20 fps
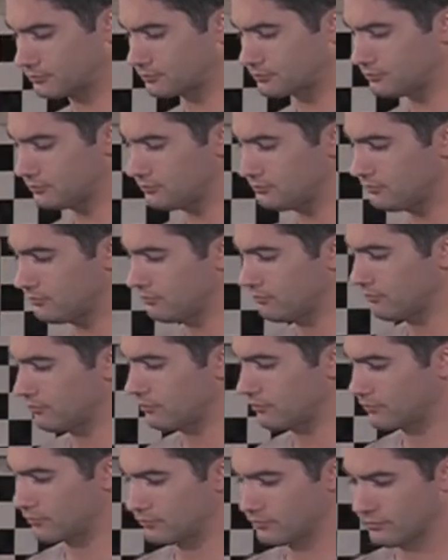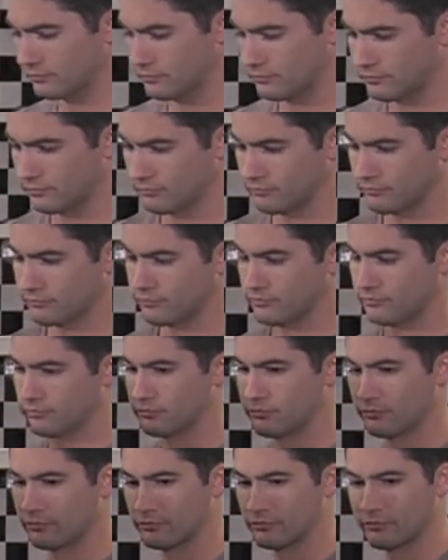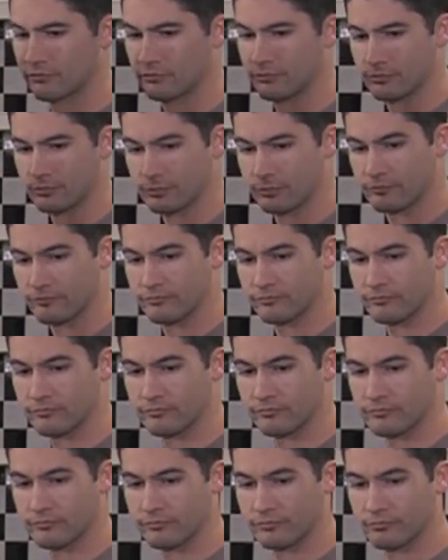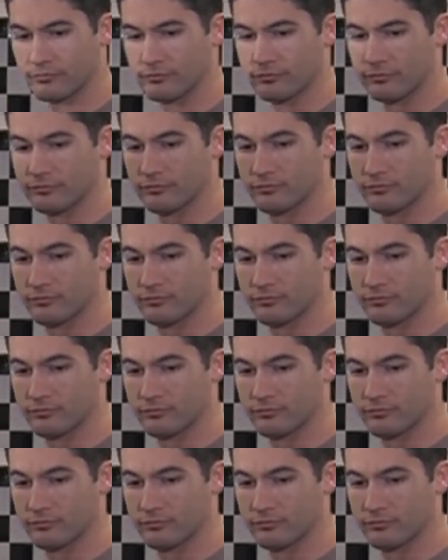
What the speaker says: This person isn't speaking.